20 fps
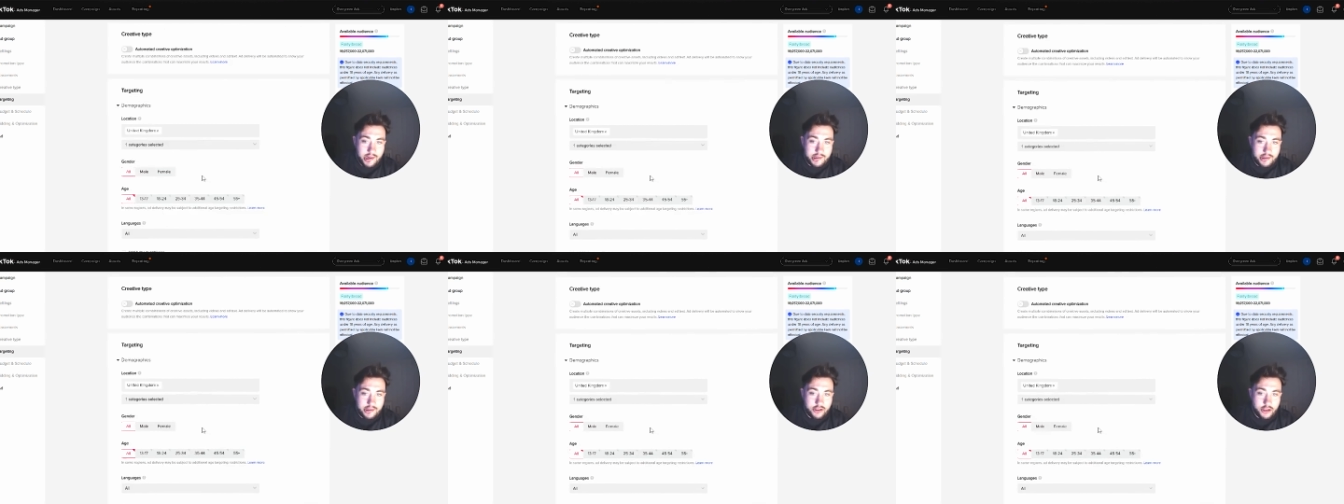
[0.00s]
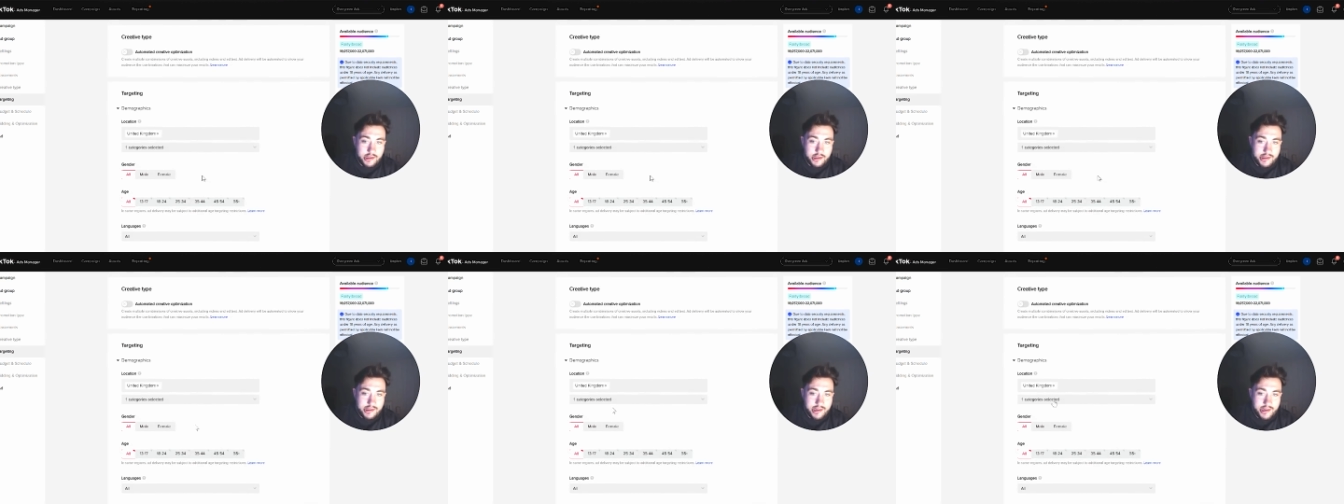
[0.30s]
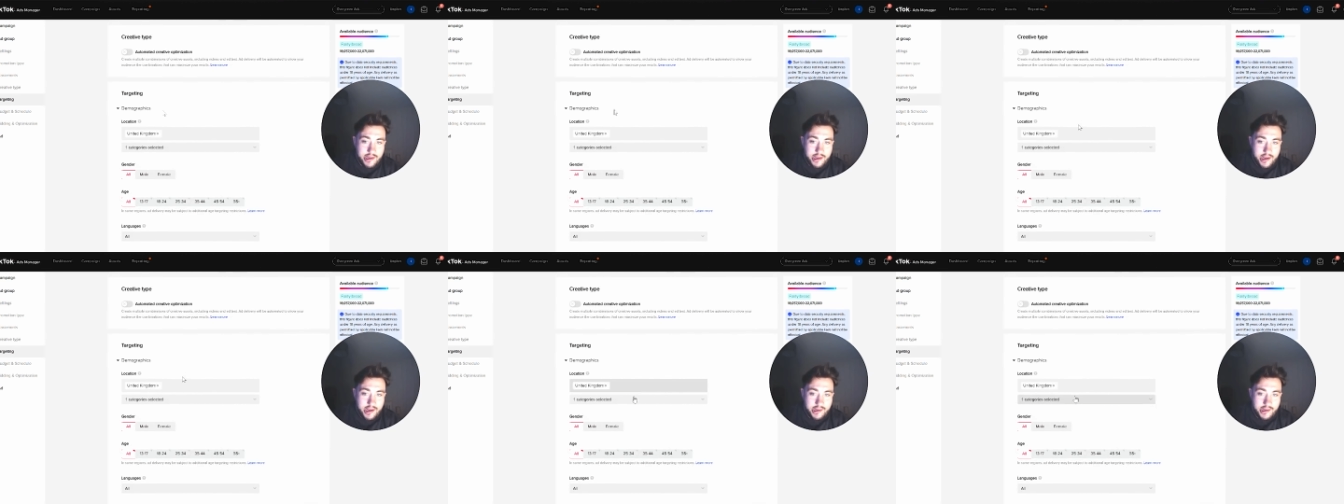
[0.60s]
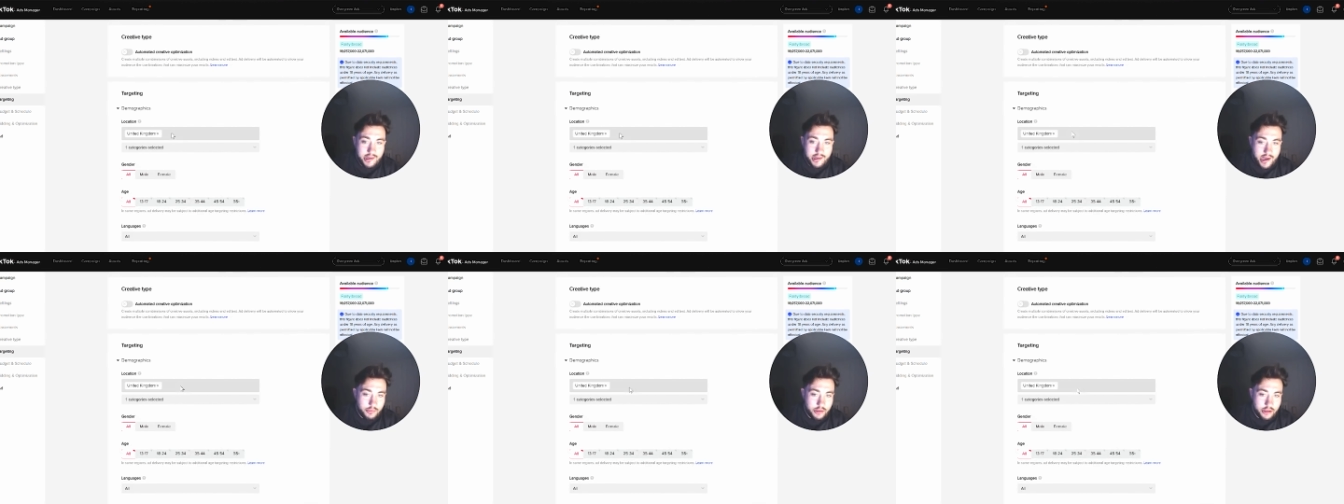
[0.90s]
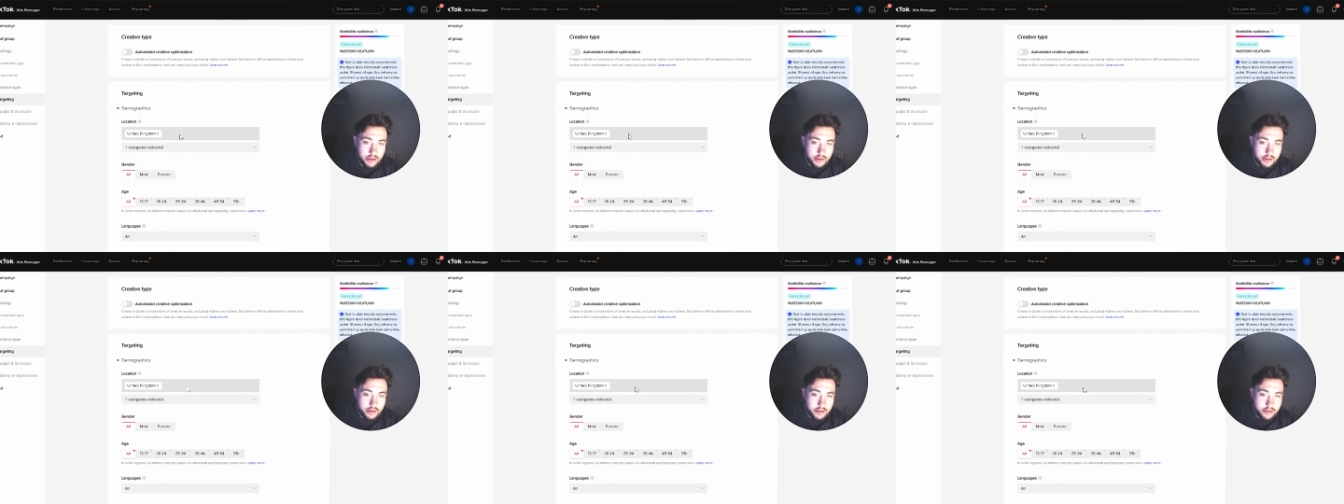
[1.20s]
You can see here, yep, you
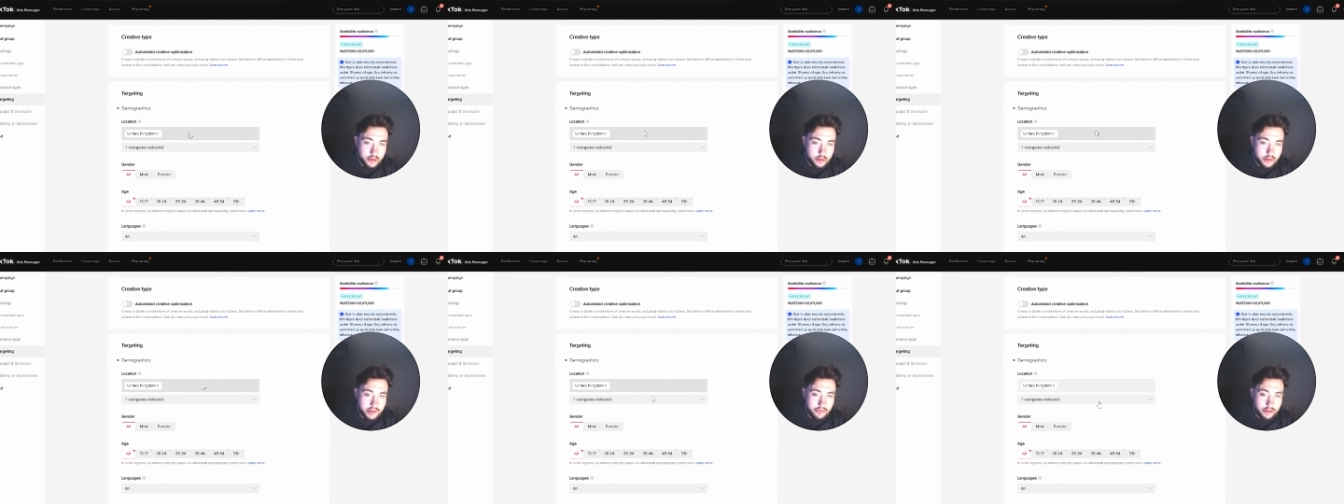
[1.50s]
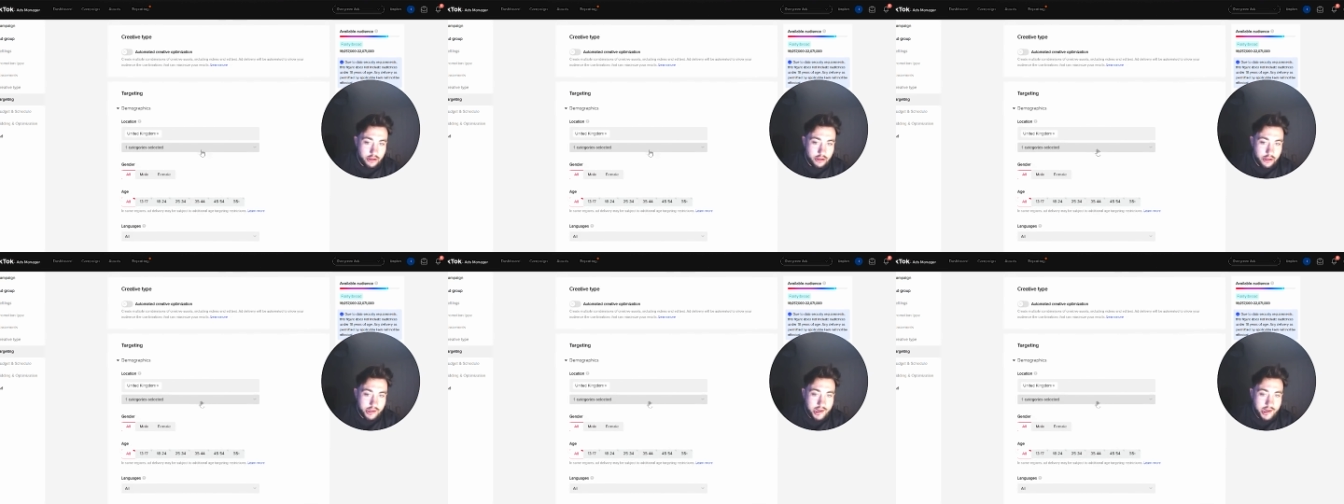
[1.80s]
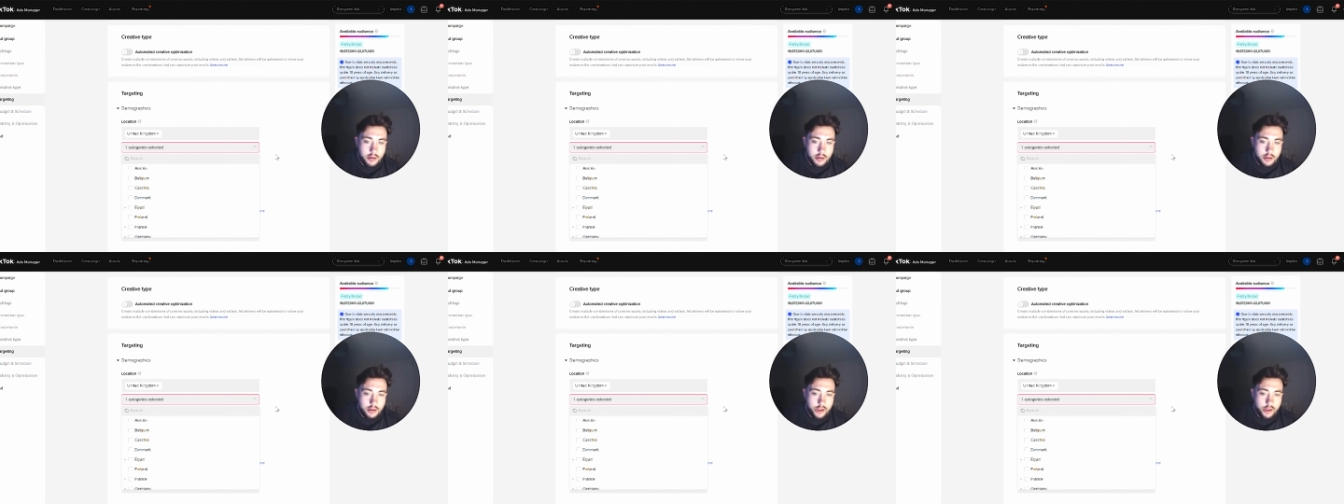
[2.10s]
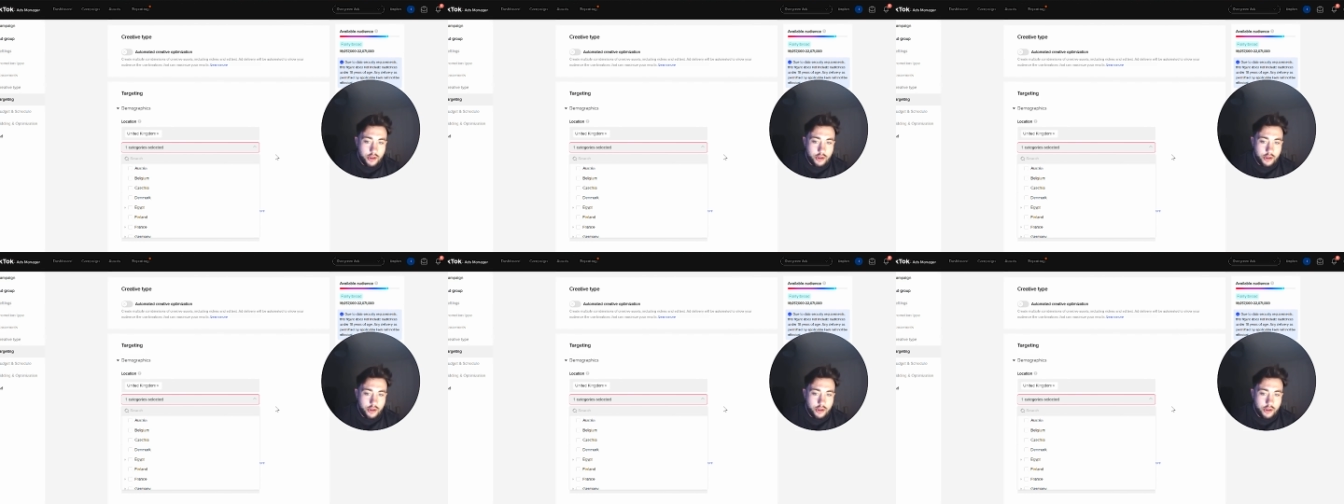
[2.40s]
can do different locations.